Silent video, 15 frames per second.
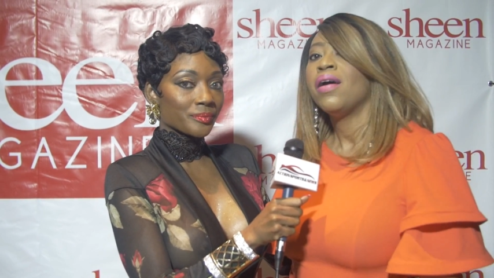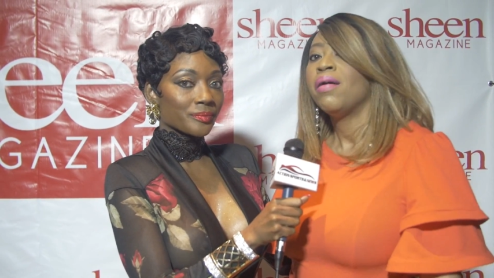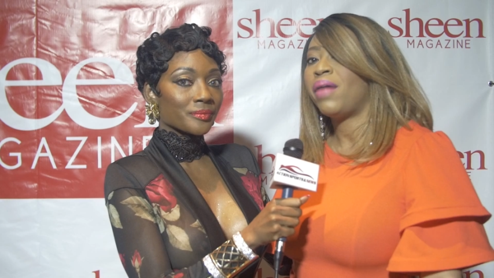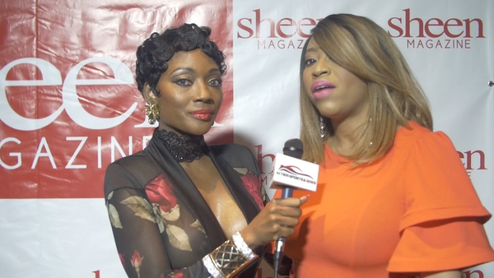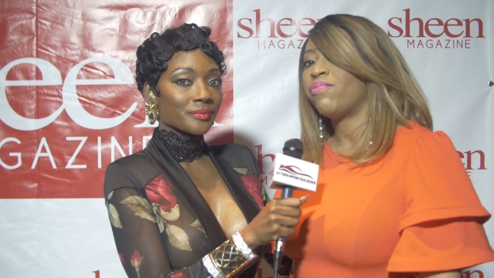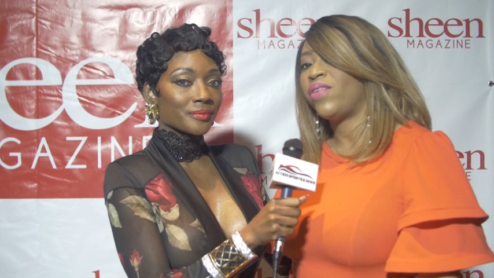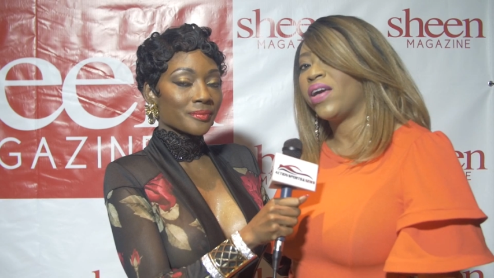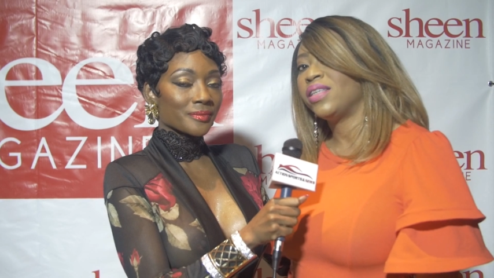
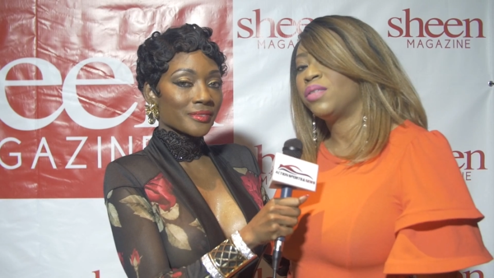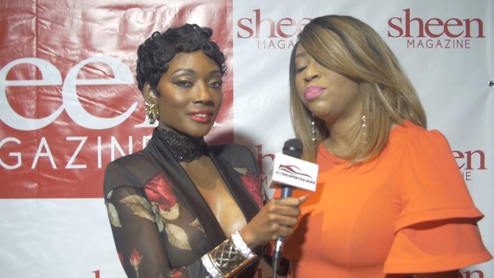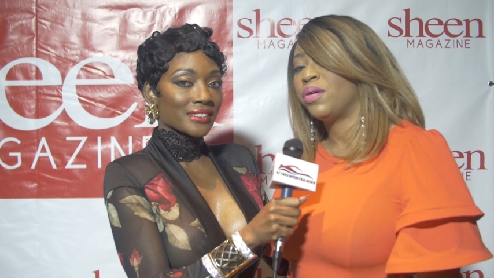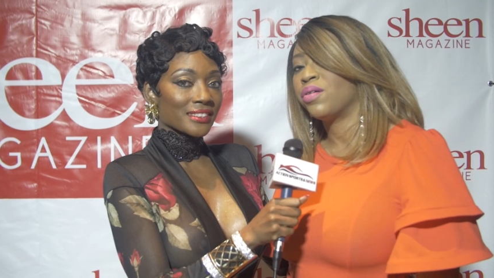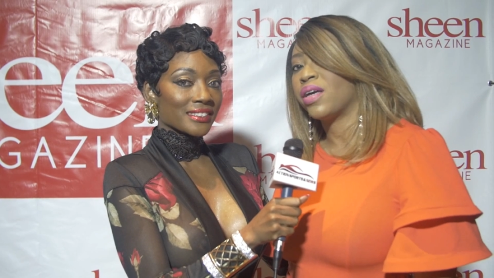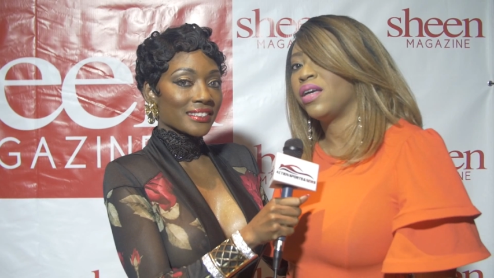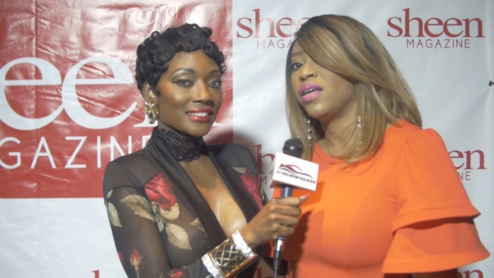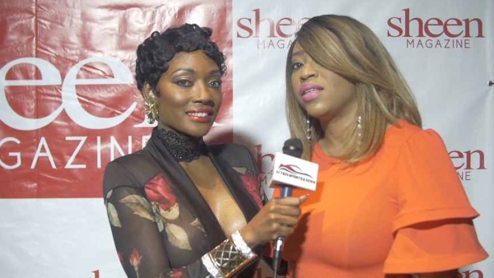Speaker 1: My
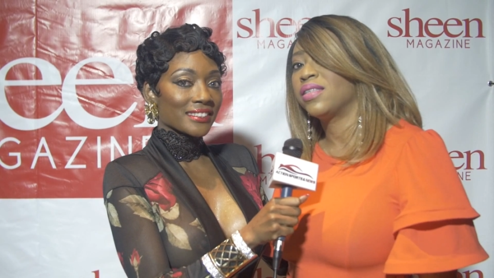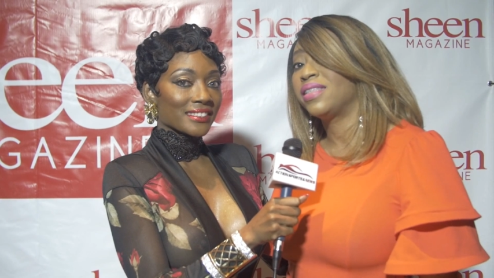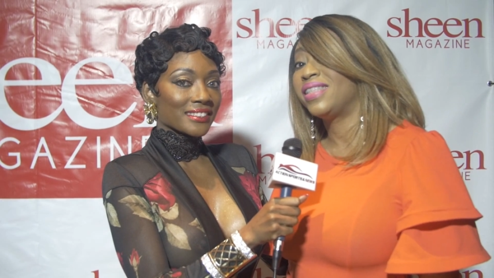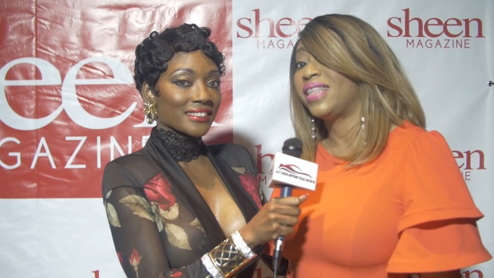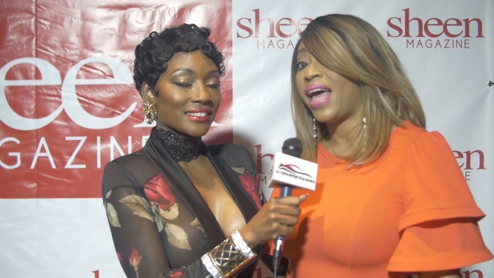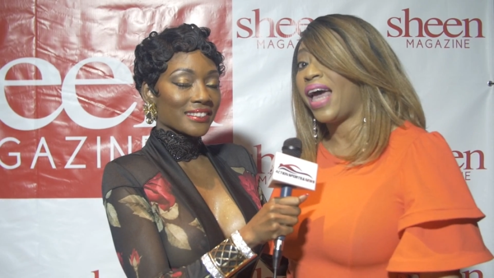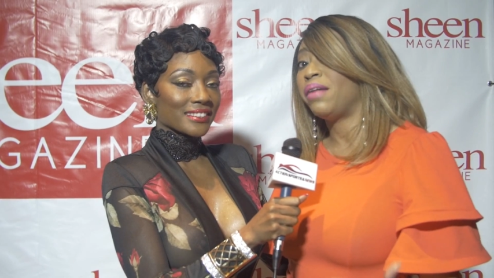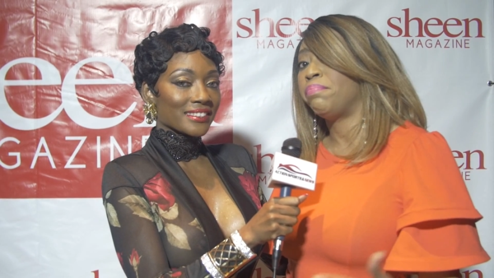Facebook is
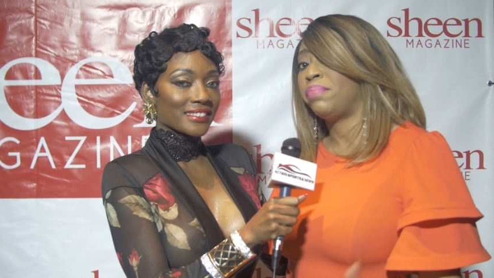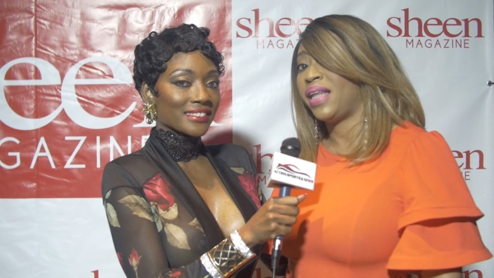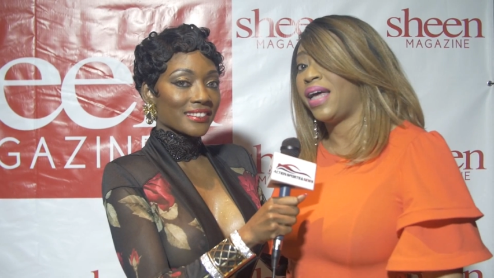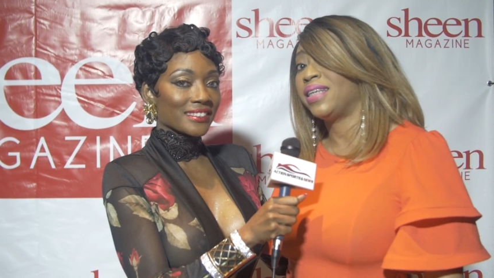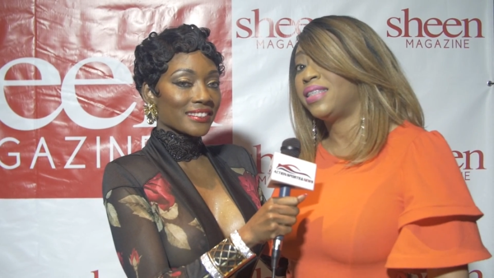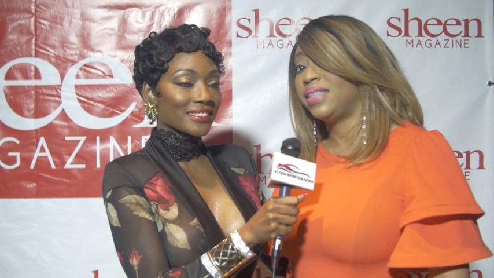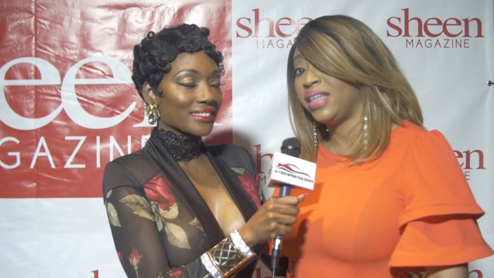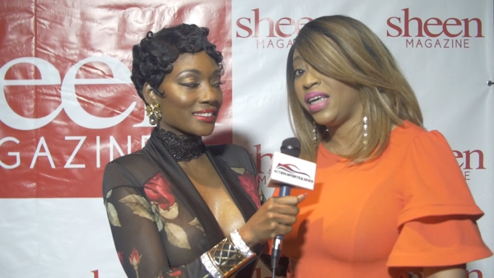That
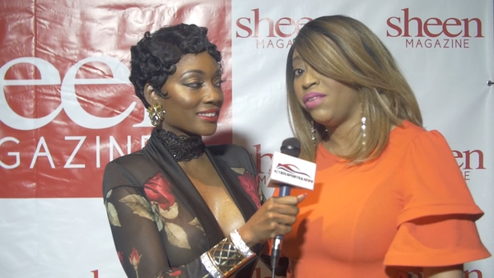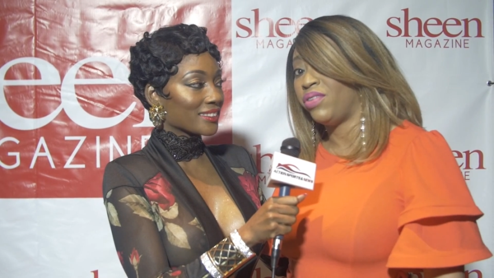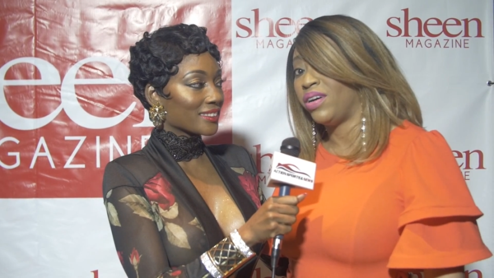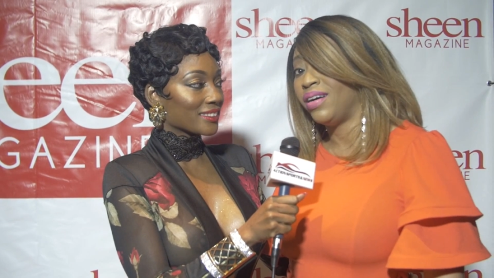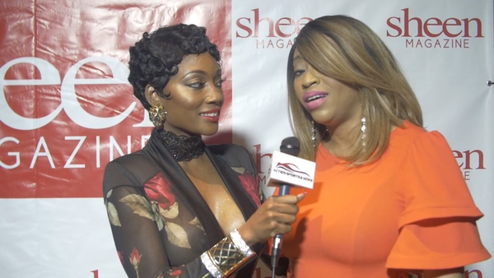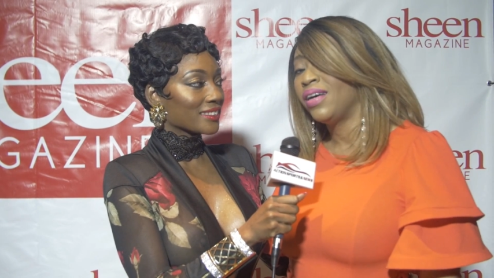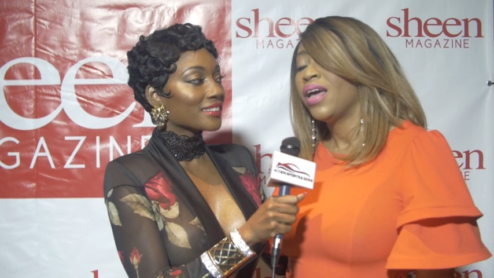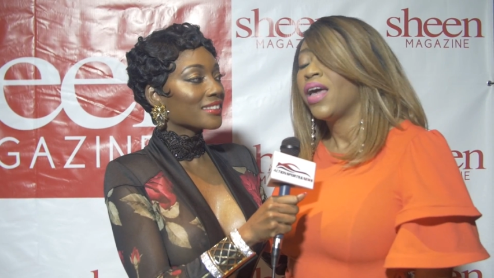Blessed Diva,